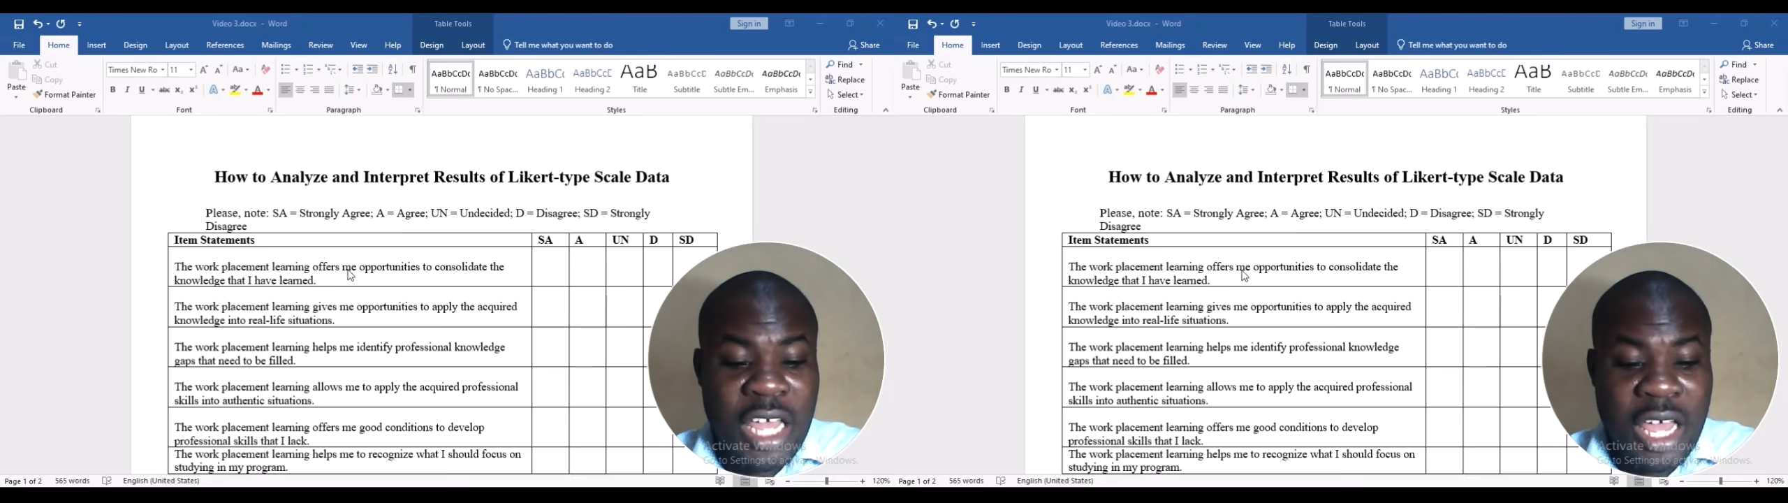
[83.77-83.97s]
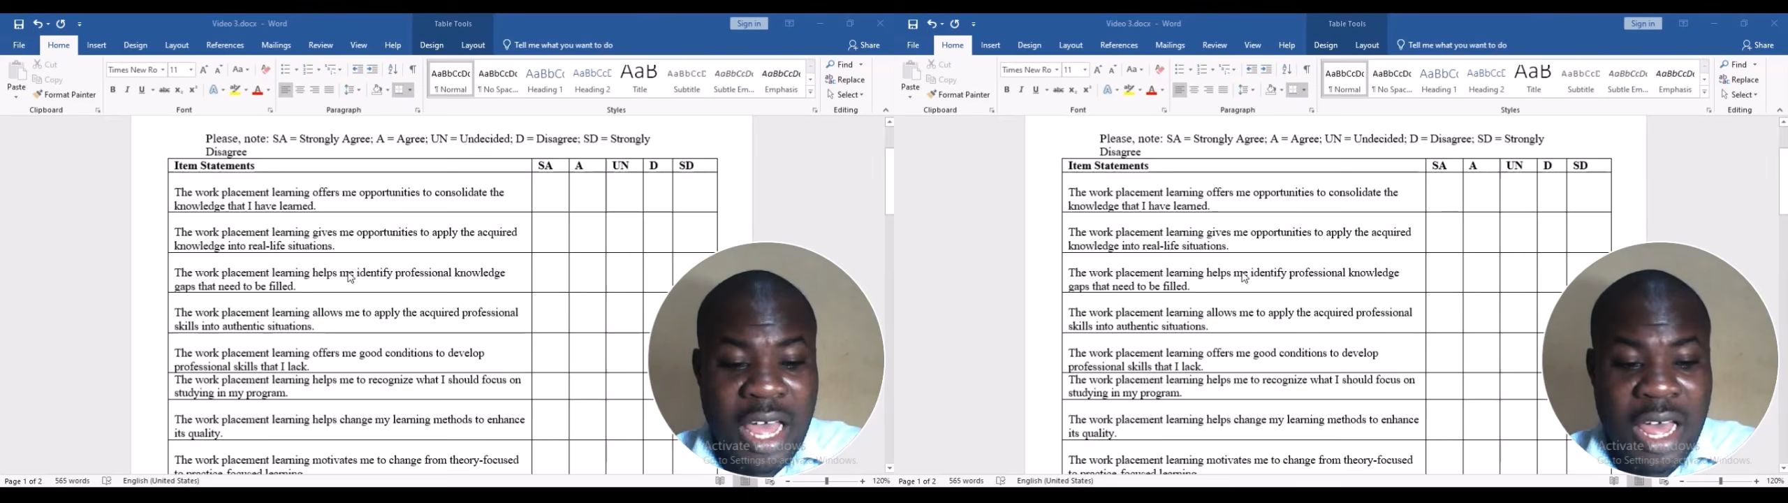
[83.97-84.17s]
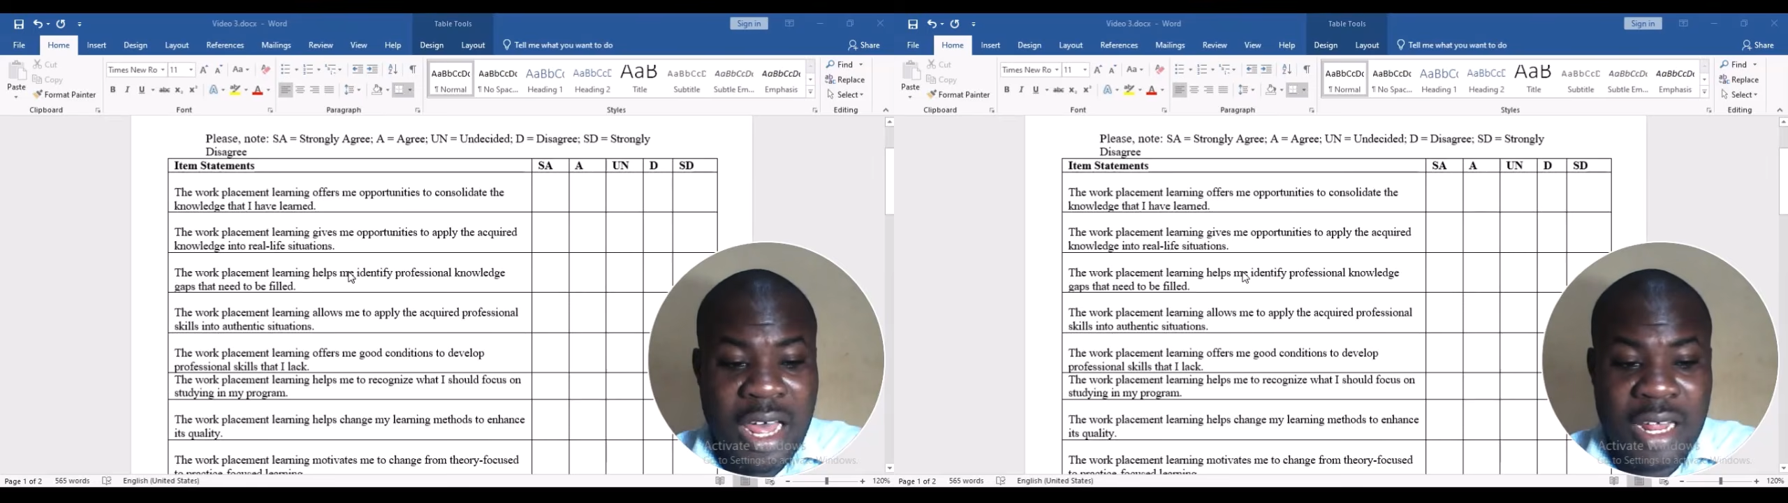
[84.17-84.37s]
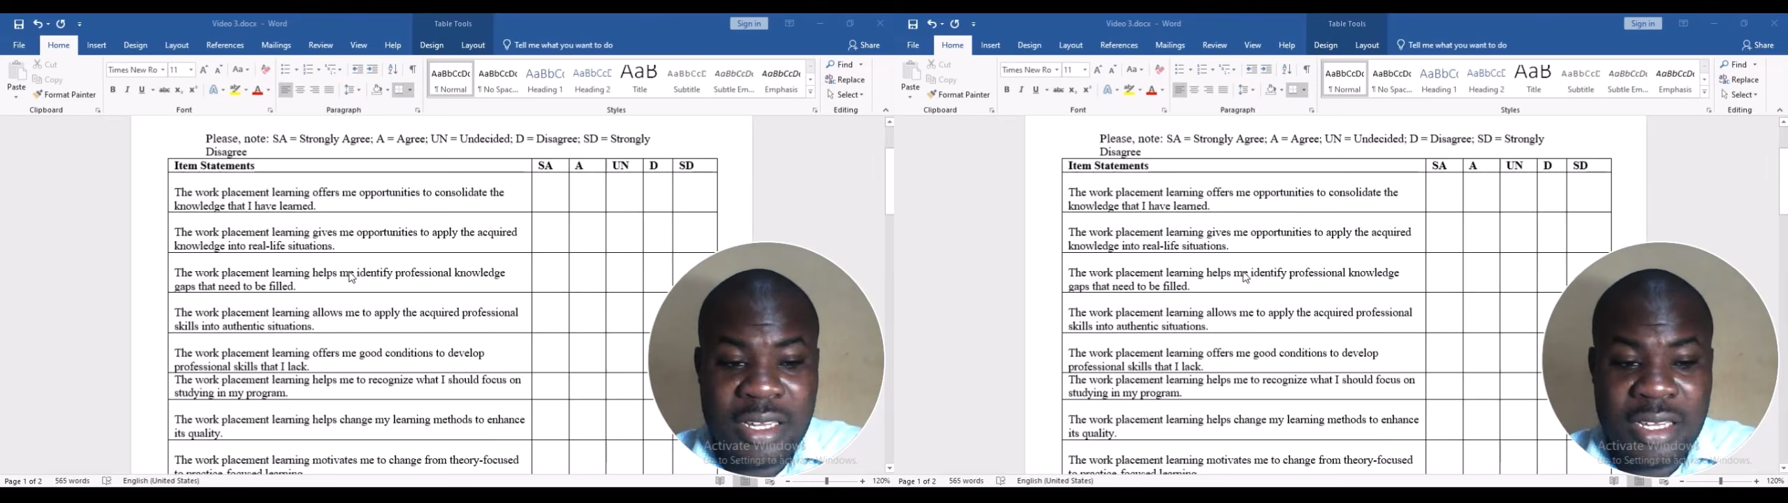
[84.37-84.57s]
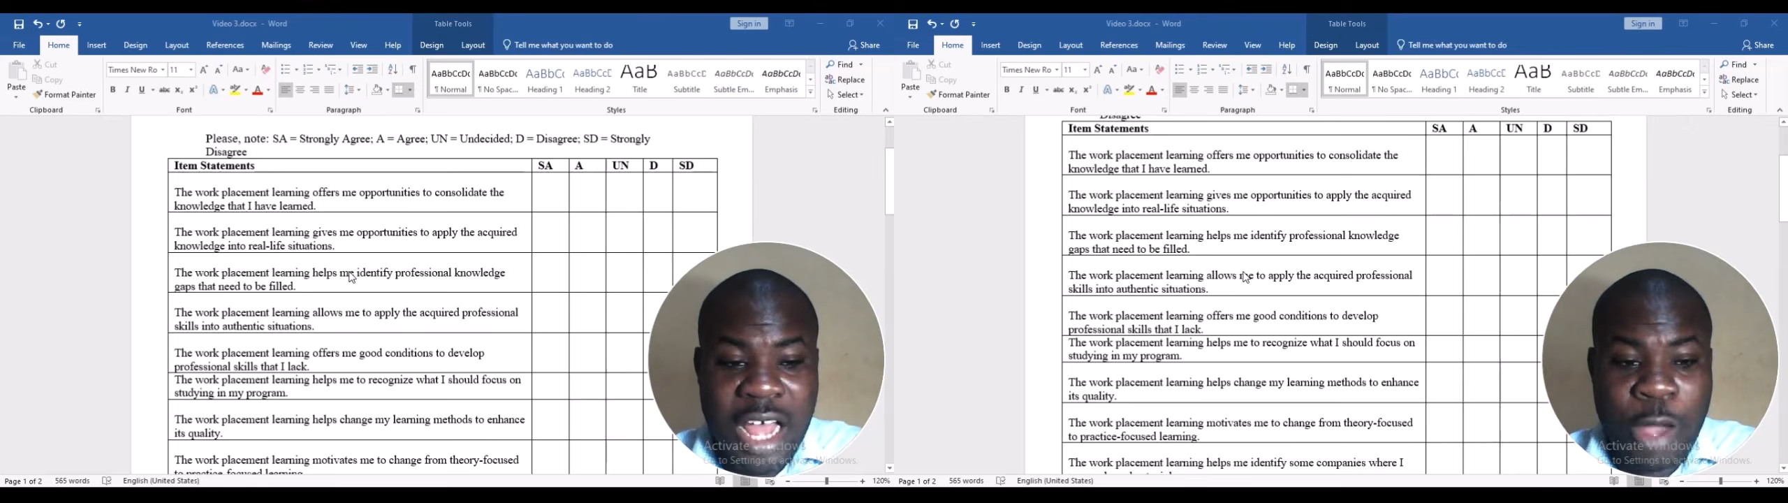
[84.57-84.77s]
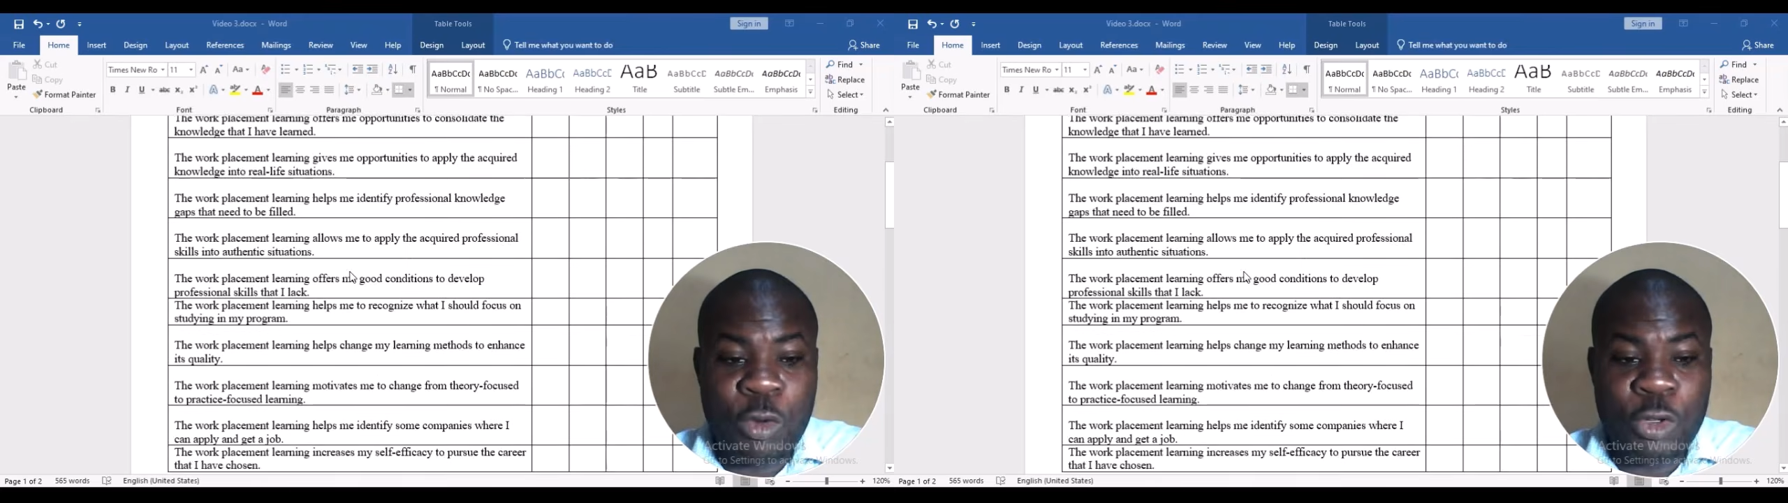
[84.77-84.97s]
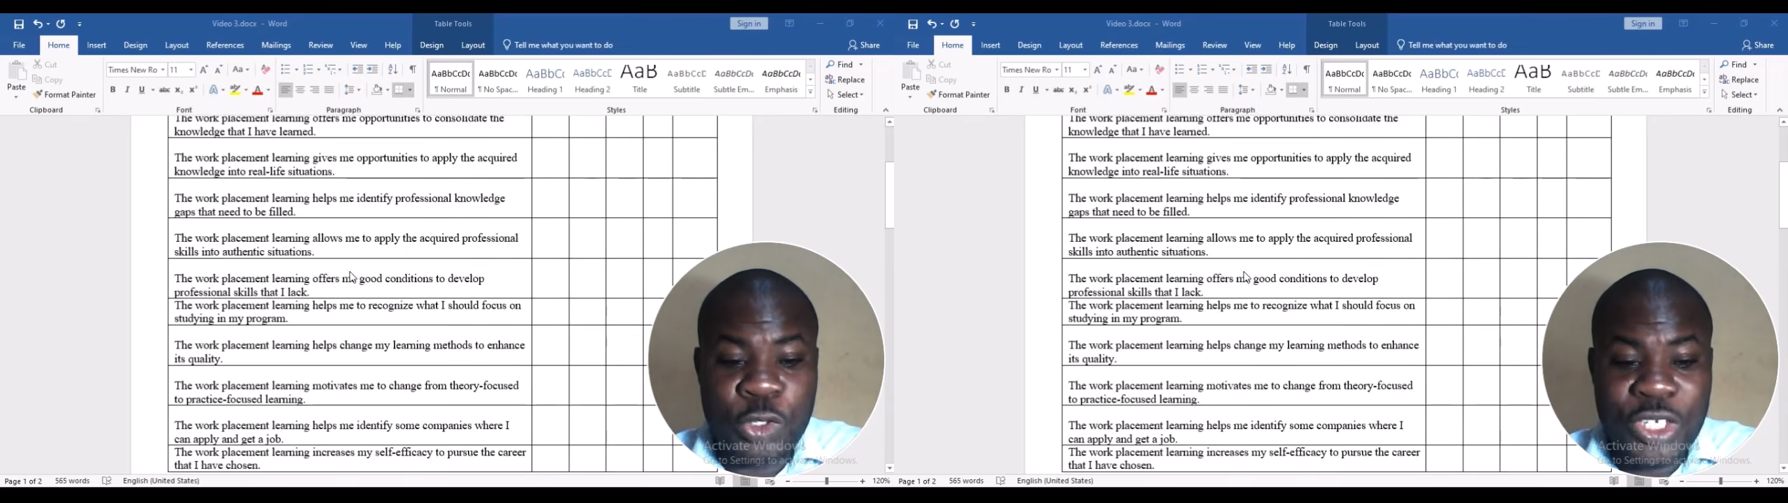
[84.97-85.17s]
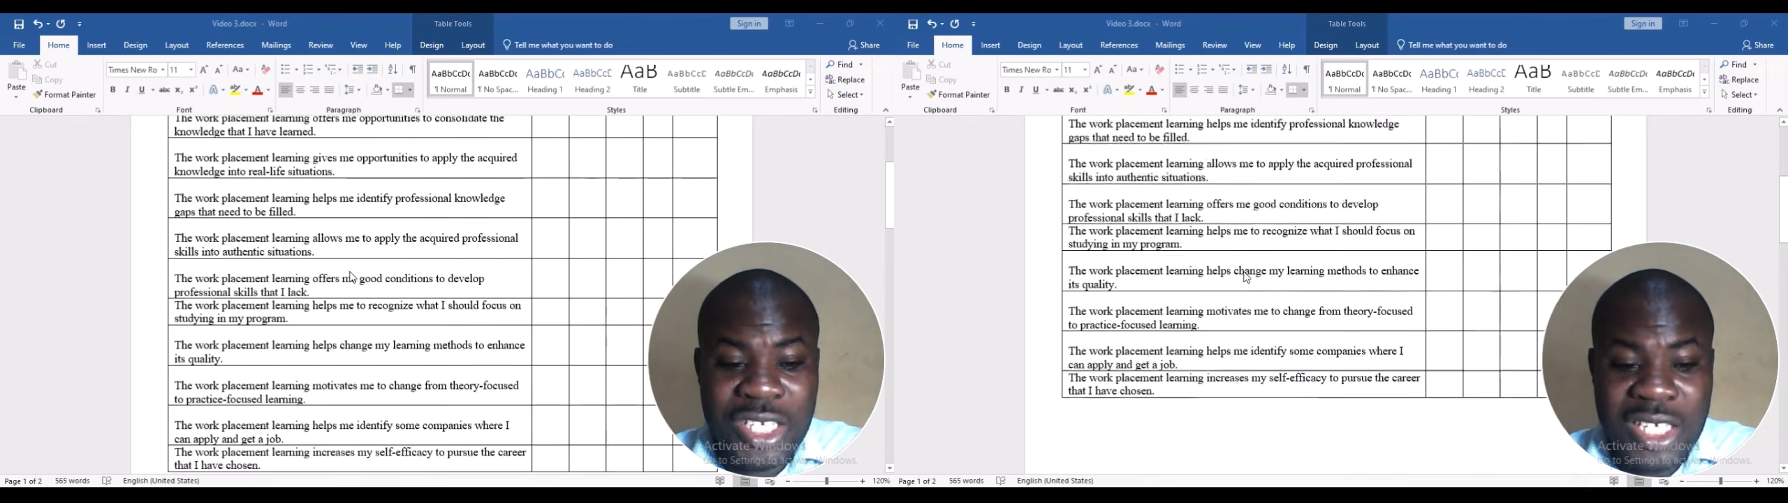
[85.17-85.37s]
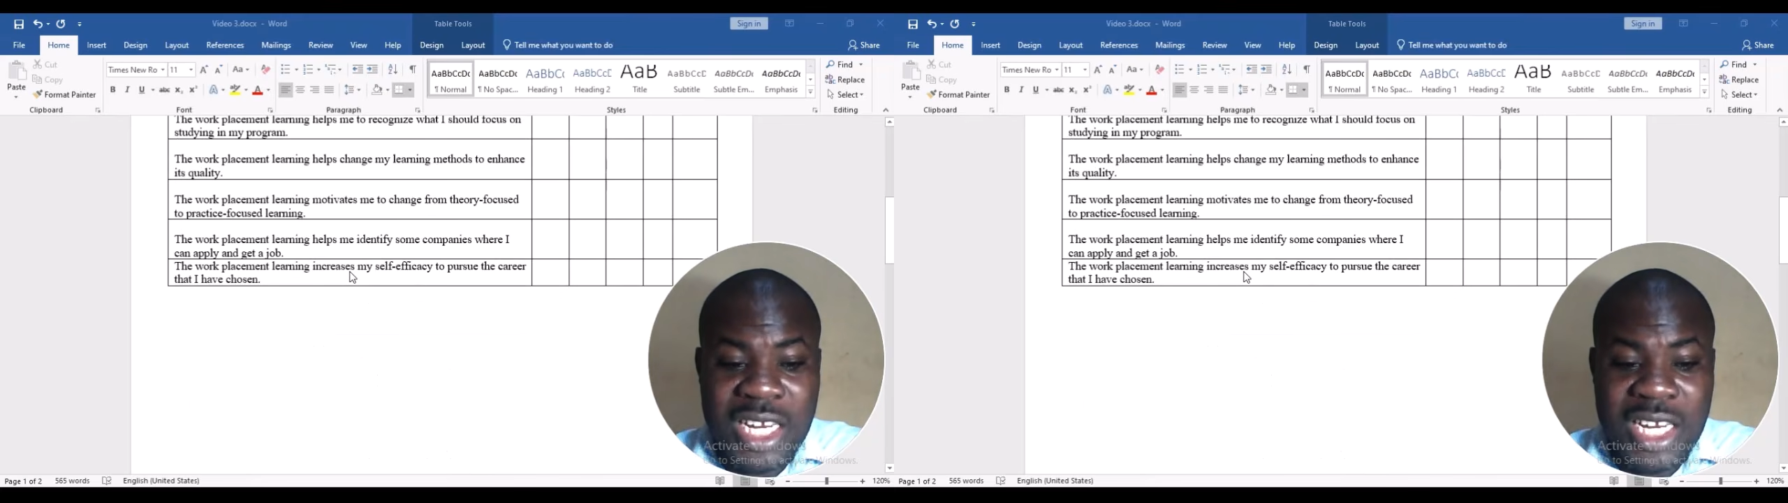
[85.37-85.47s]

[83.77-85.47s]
and I want to see